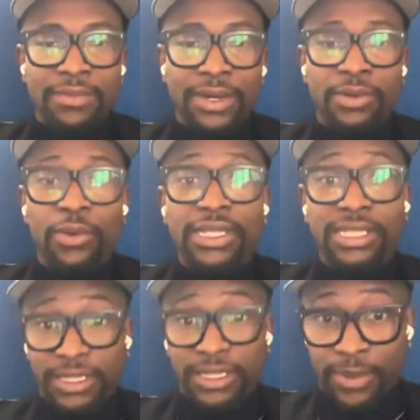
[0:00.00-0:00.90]
but it
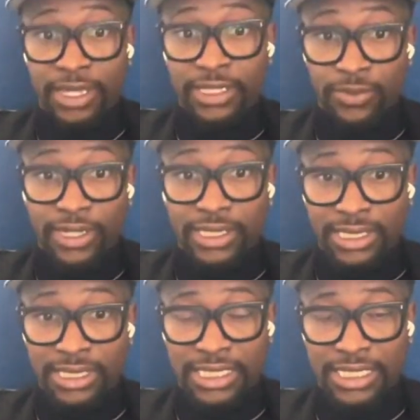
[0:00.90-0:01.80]
wasn't as big as it was in
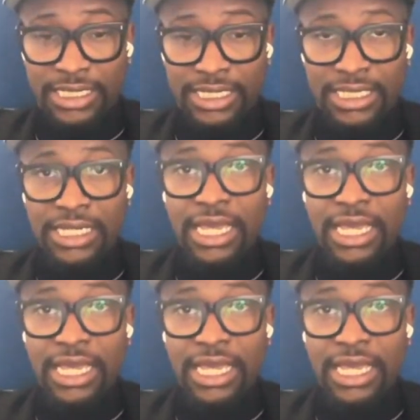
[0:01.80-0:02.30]
the 60s.